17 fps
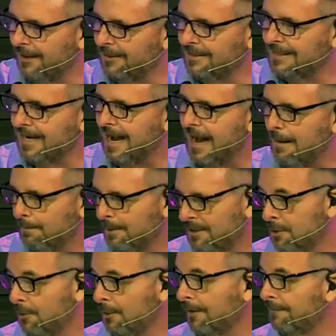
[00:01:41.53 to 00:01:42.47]
on top,
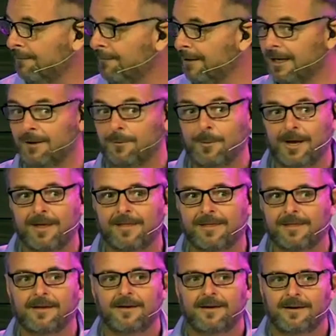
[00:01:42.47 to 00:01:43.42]
and you could fill it
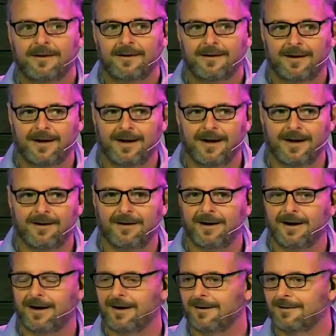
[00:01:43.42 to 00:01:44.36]
with uh,
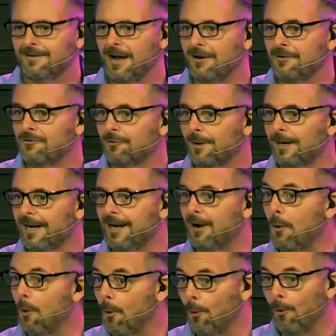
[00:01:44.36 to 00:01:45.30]
uh, a
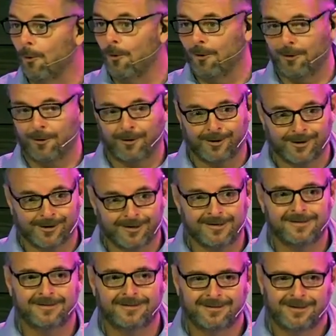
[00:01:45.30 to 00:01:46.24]
drink
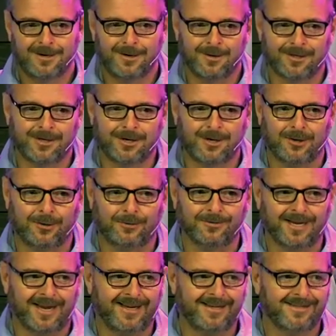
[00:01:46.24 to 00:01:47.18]
or on cold
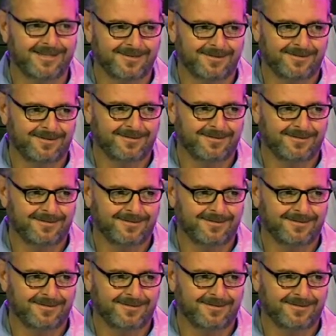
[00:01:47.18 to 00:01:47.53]
days,